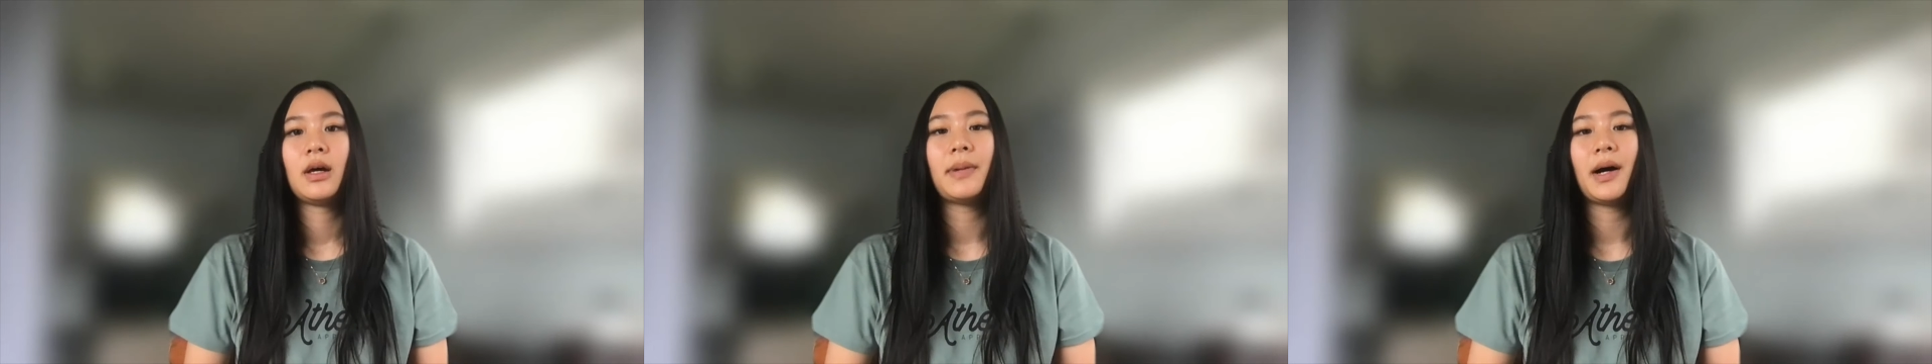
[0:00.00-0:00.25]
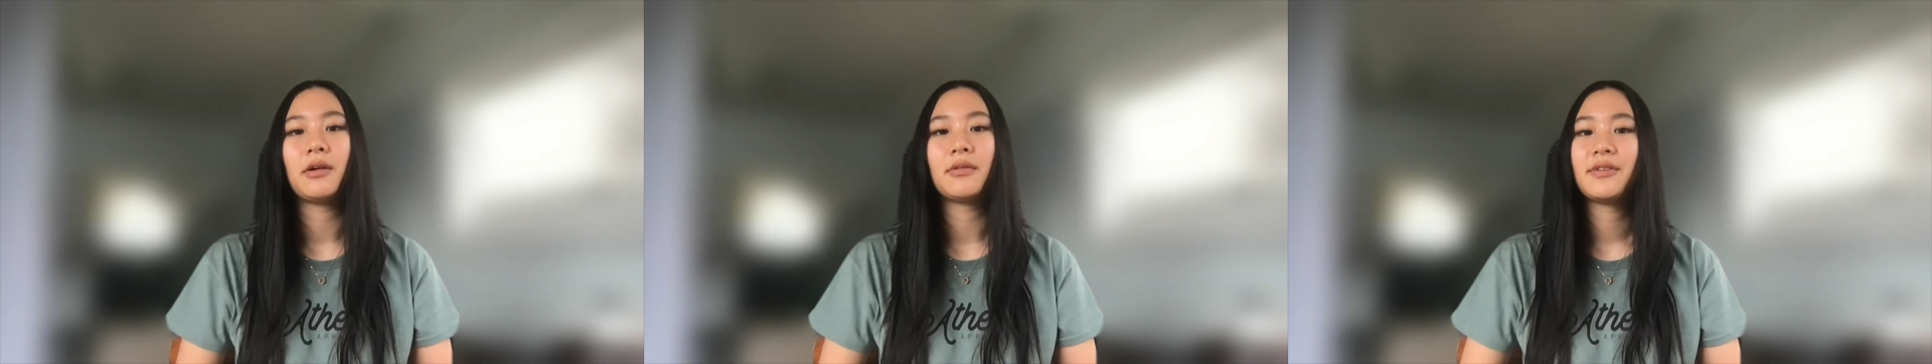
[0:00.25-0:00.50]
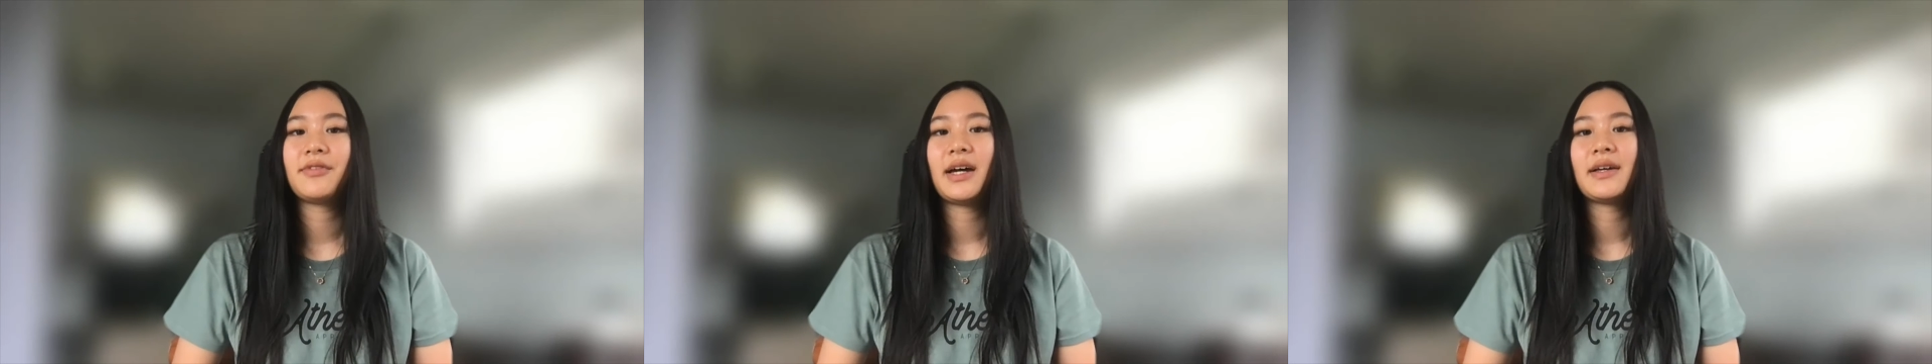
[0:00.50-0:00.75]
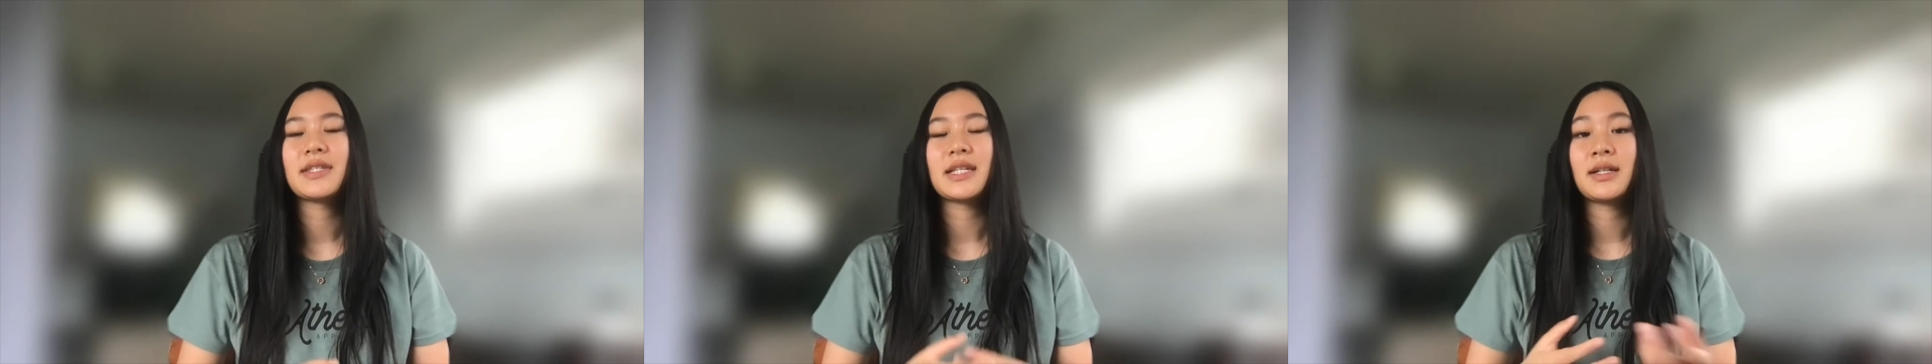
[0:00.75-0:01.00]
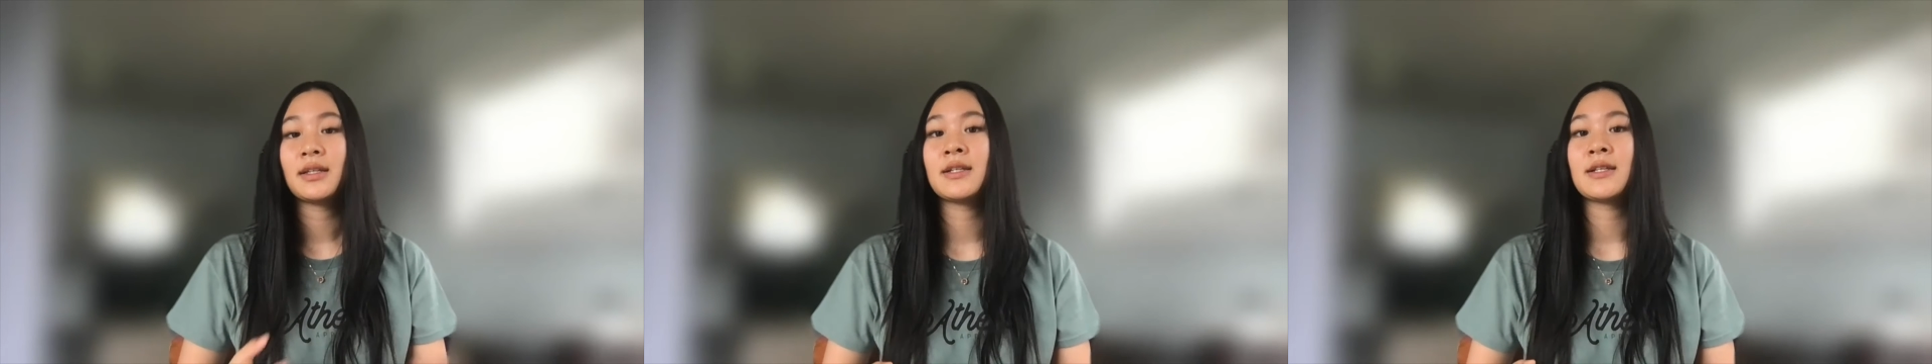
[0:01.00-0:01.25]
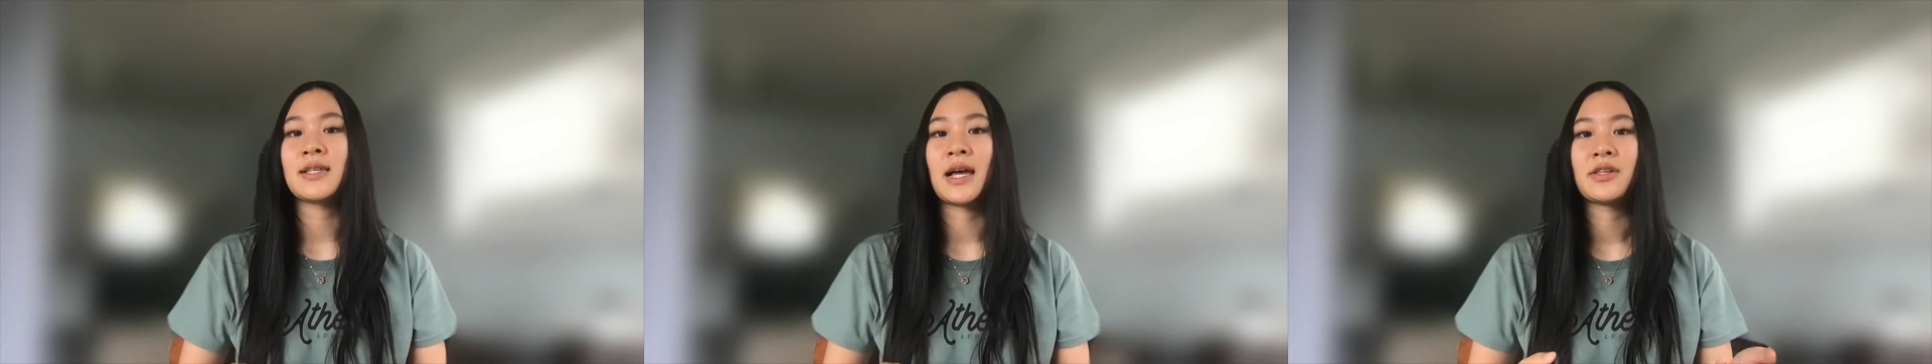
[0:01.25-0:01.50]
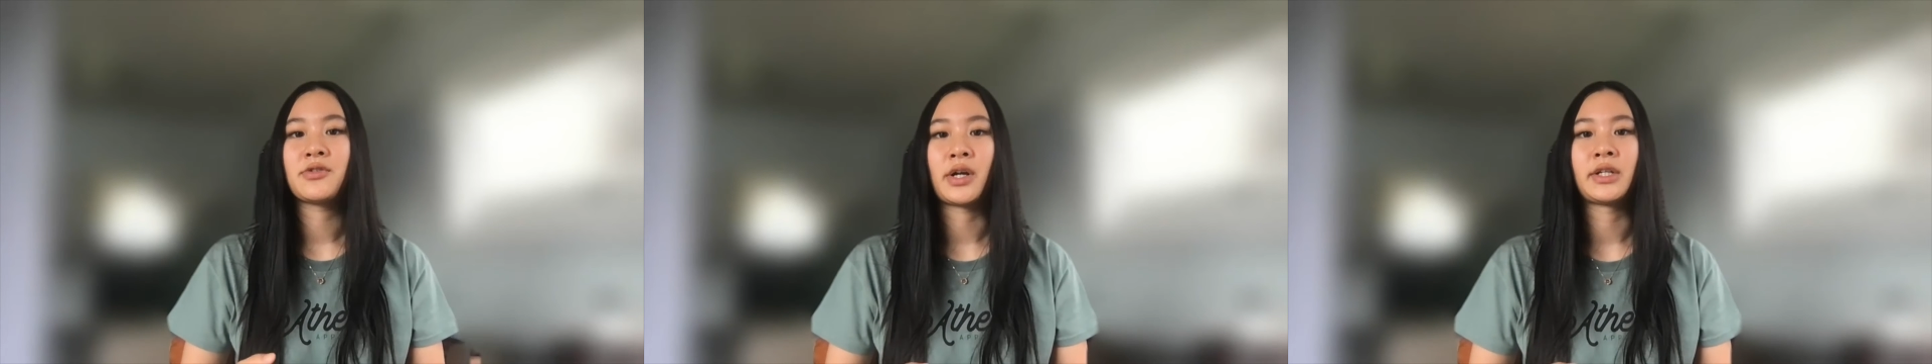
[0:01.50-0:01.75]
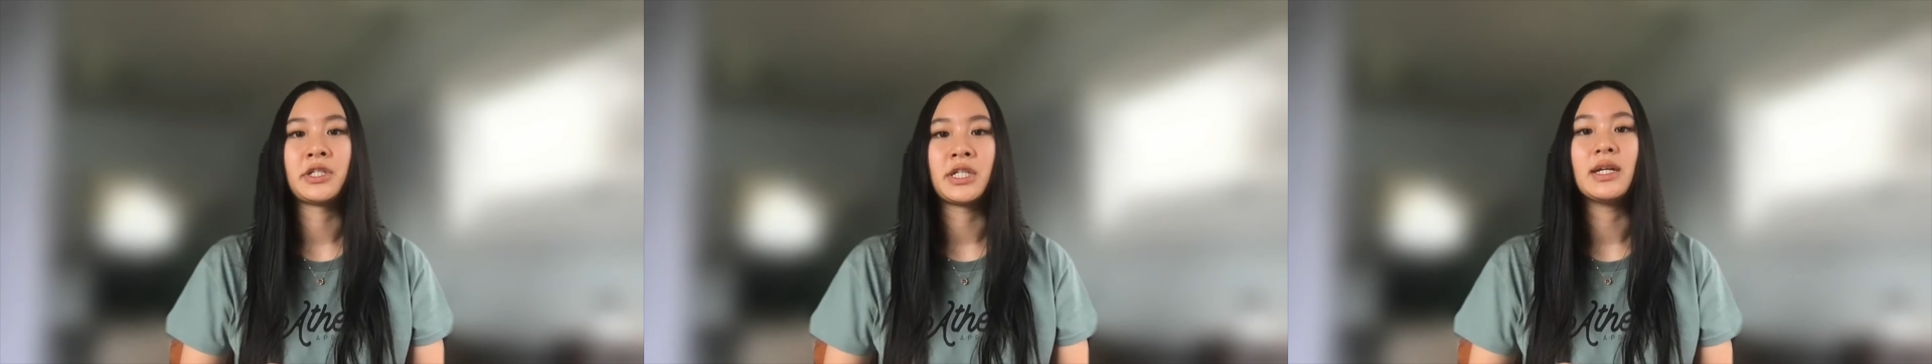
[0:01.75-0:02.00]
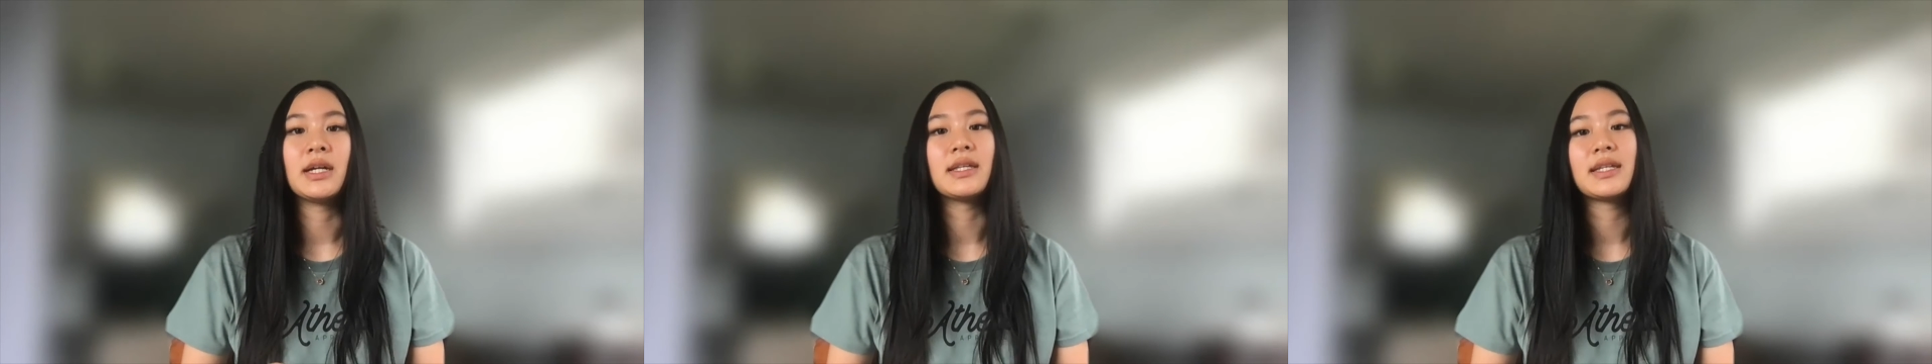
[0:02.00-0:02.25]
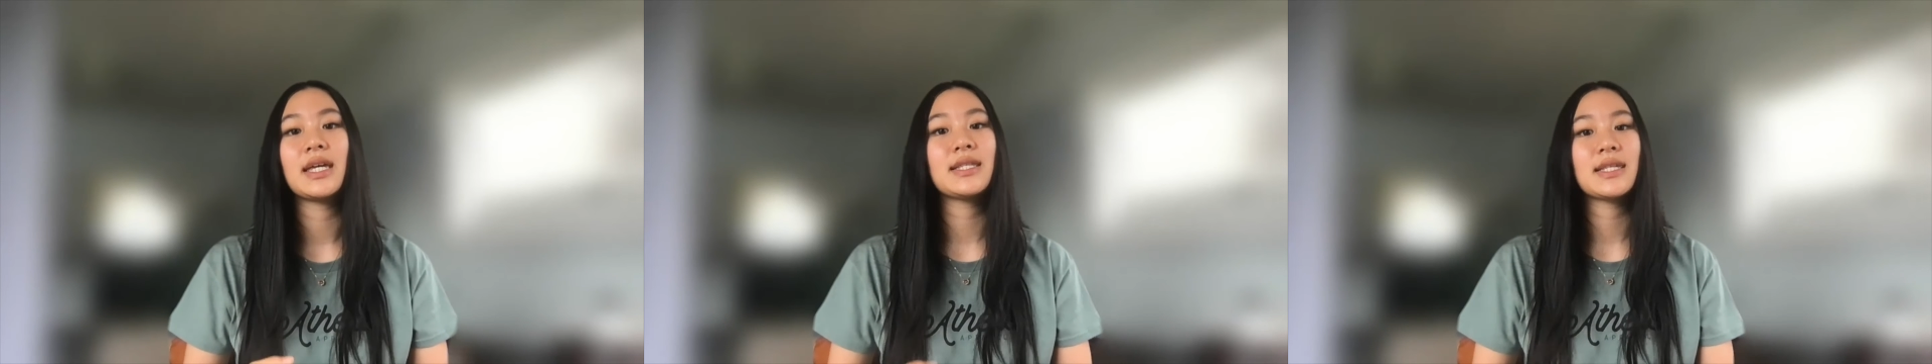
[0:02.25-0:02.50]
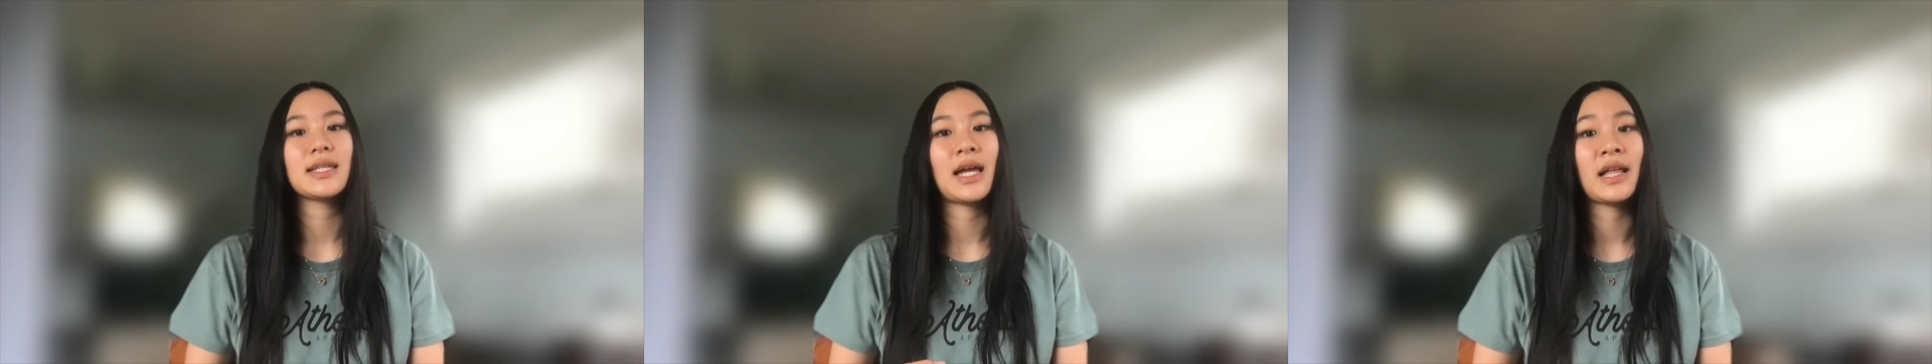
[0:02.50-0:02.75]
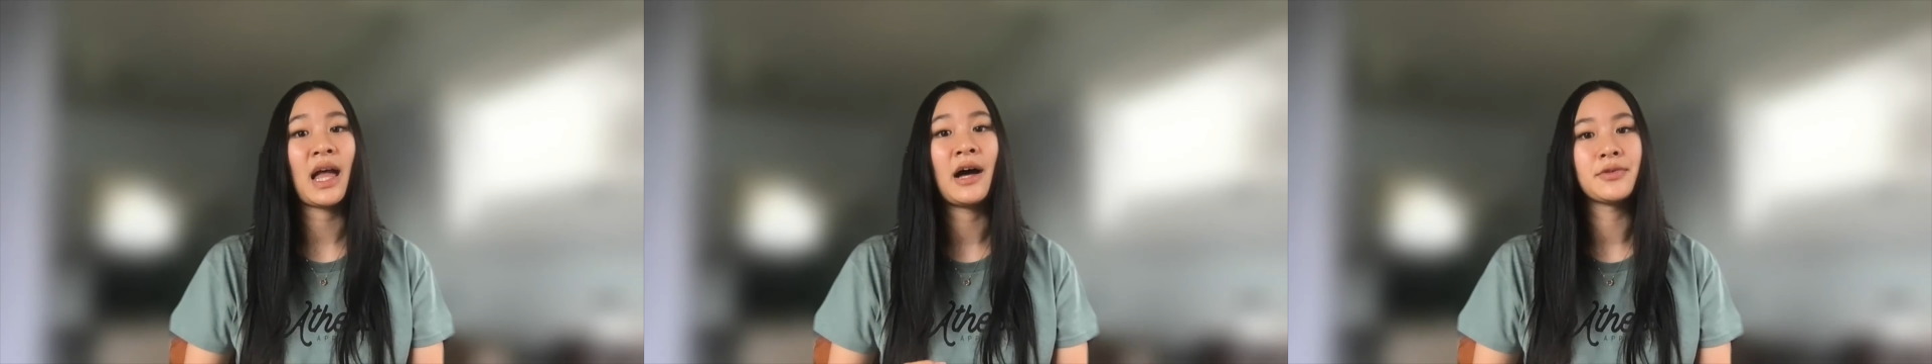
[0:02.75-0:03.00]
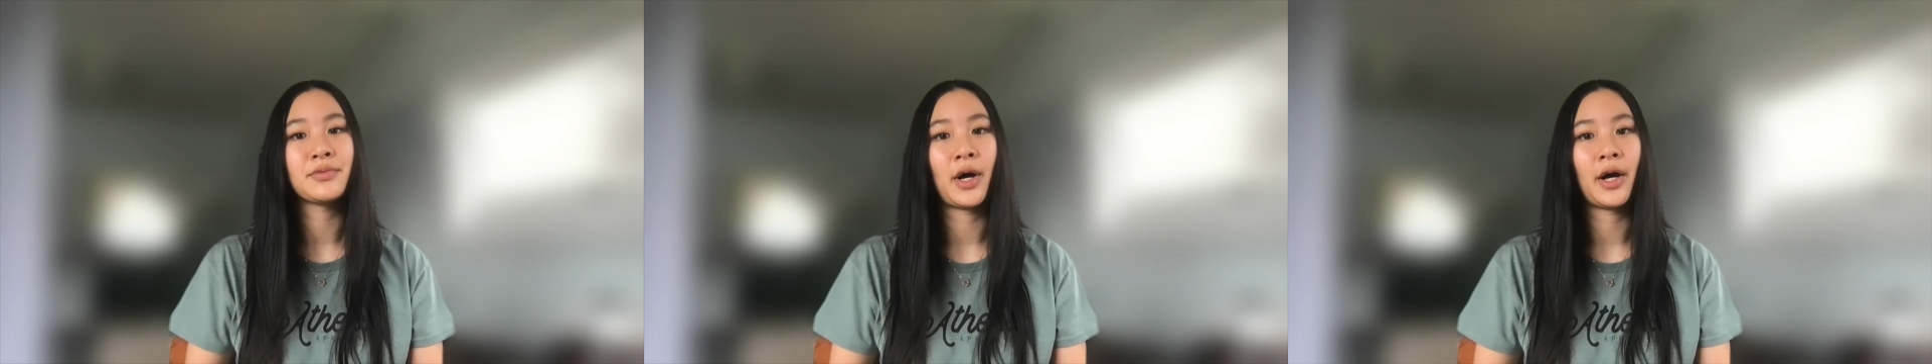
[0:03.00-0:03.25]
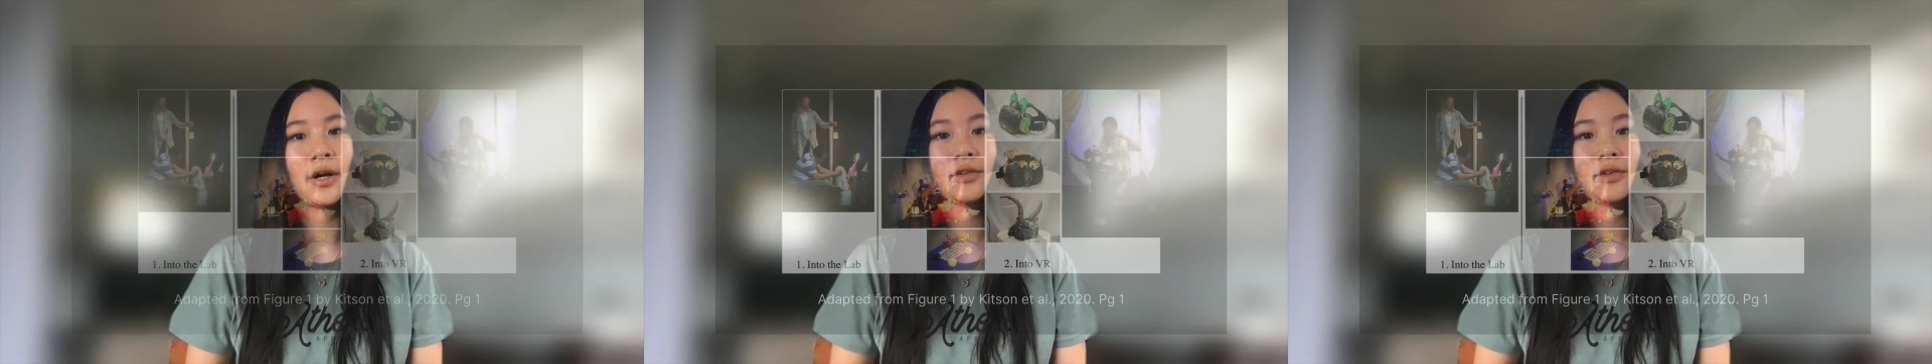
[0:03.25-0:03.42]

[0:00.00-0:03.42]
But we found another design strategy in Kitson et al.'s work,